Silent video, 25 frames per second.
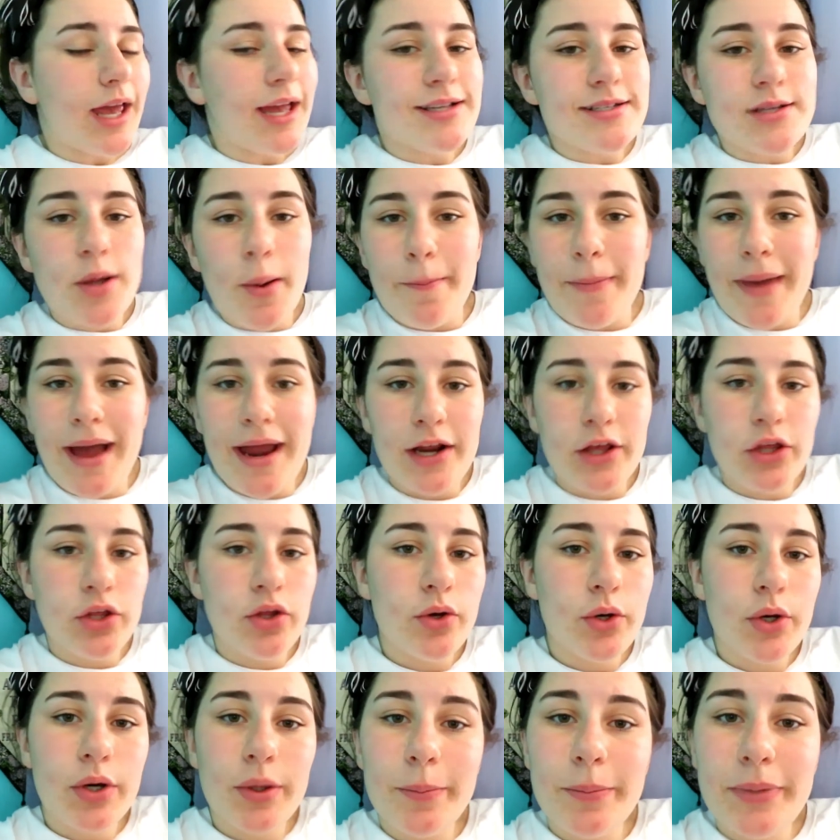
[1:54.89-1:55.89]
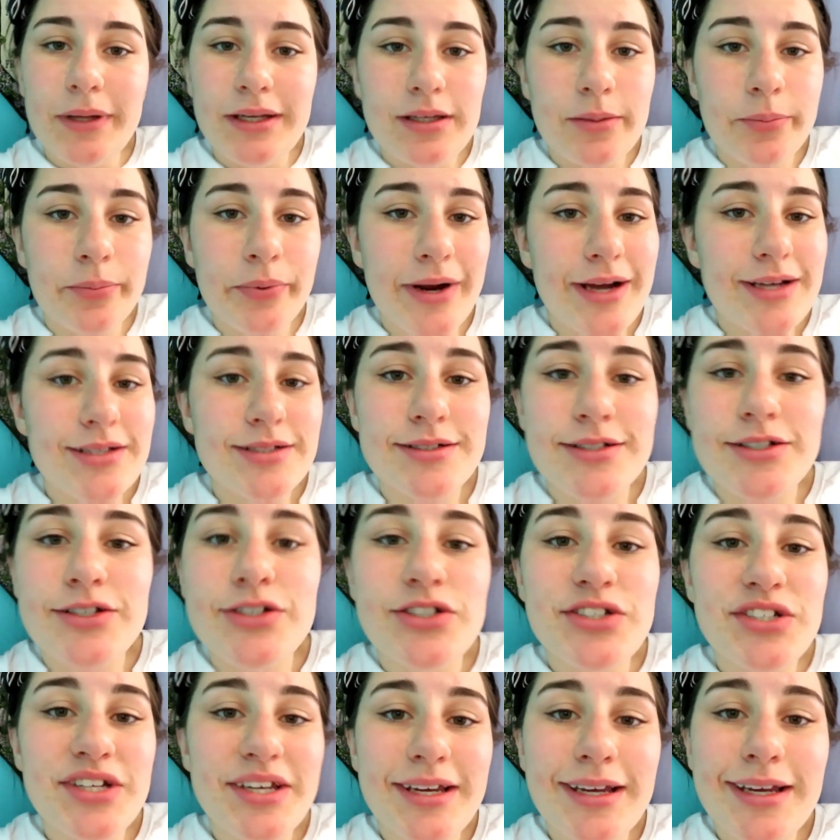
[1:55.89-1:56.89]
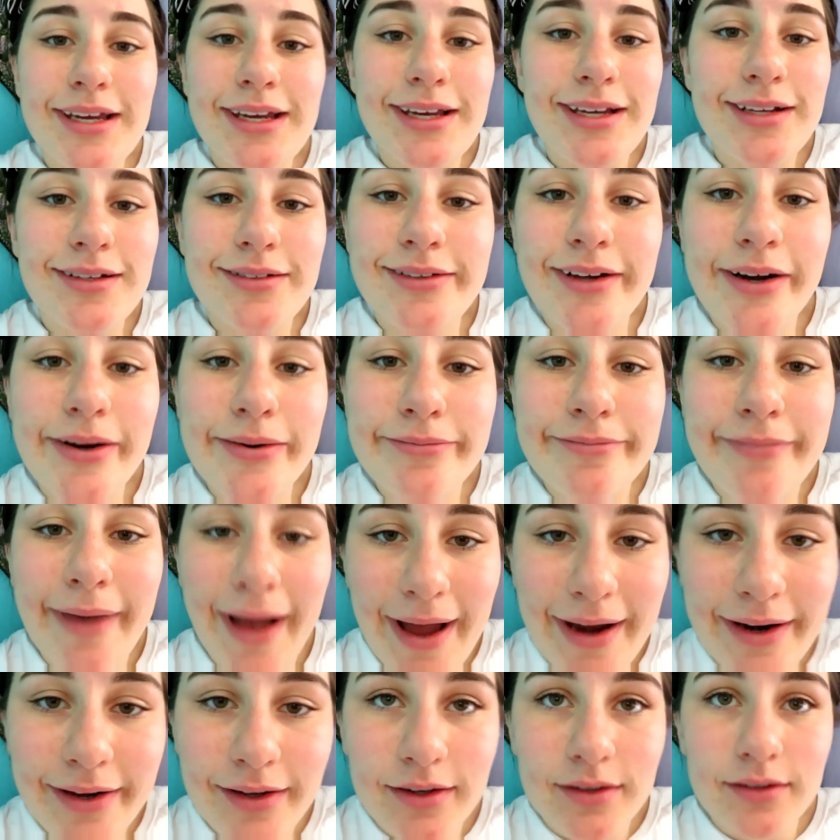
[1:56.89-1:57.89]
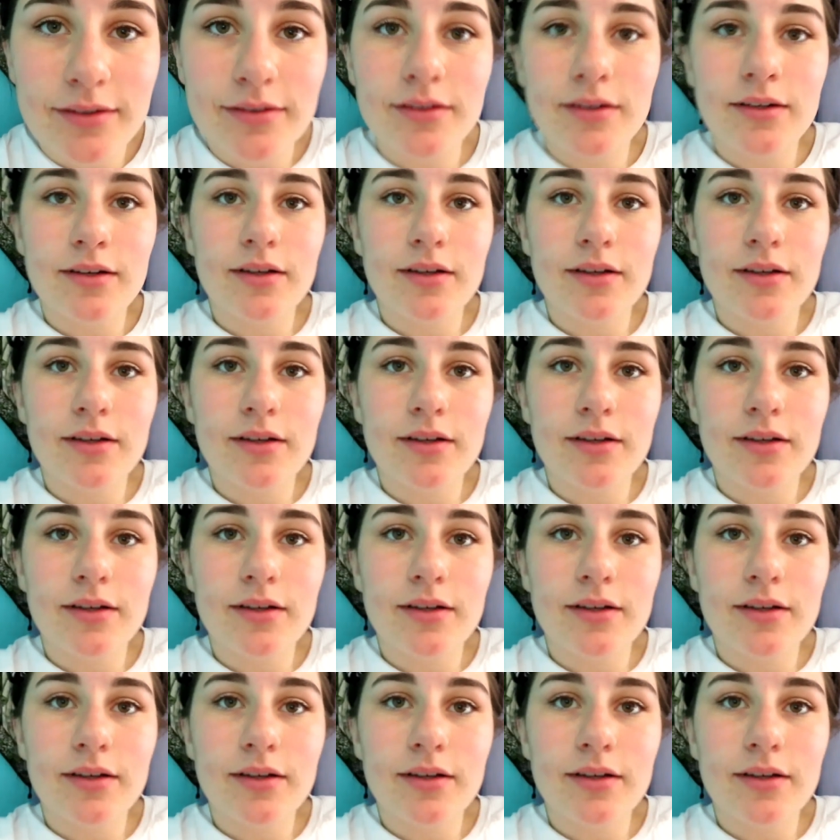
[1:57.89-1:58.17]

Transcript: It don't matter. You could be depressed as shit. It don't matter.